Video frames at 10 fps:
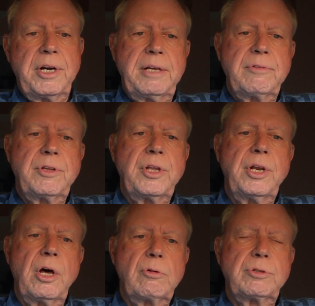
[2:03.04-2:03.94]
and even the
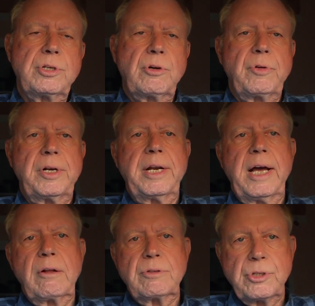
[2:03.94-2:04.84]
notes are written
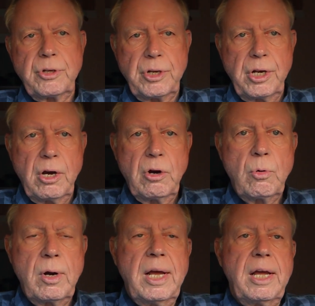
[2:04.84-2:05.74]
down, so you
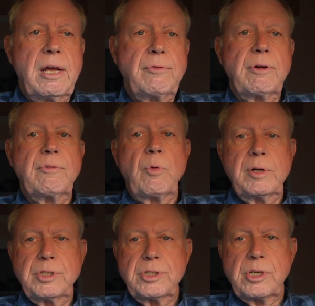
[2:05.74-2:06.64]
know if your
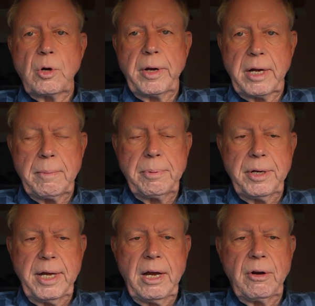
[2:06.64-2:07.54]
voice is going up
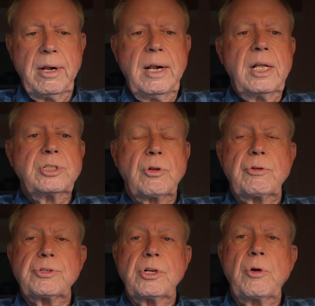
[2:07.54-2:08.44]
and down. So
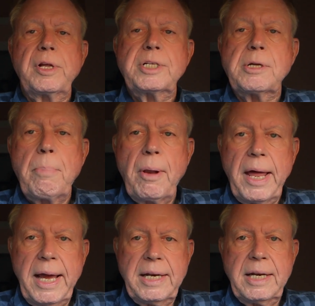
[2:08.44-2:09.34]
there's no need to
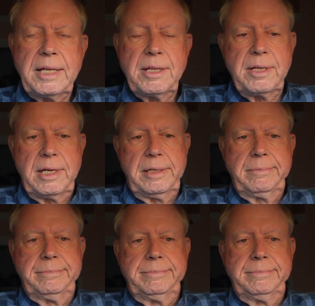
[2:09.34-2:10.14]
plan anything.